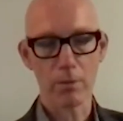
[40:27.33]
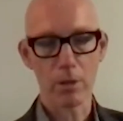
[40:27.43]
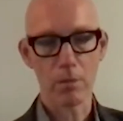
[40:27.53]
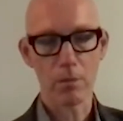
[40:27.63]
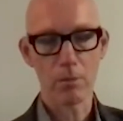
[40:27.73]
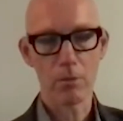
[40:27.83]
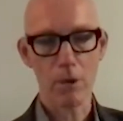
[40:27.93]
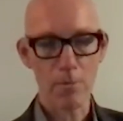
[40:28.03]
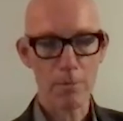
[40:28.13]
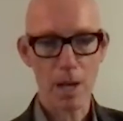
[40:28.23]
the
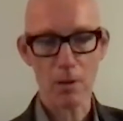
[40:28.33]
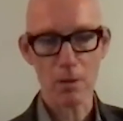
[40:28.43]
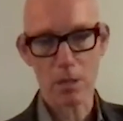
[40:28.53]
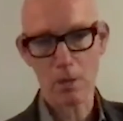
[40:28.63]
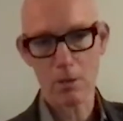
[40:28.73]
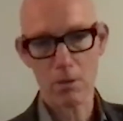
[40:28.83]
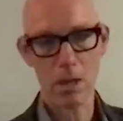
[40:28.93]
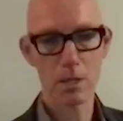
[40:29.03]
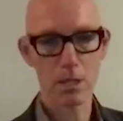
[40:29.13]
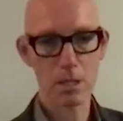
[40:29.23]
great powers that
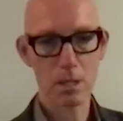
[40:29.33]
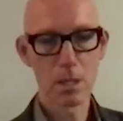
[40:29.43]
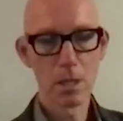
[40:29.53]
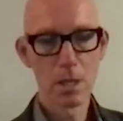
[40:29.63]
created it.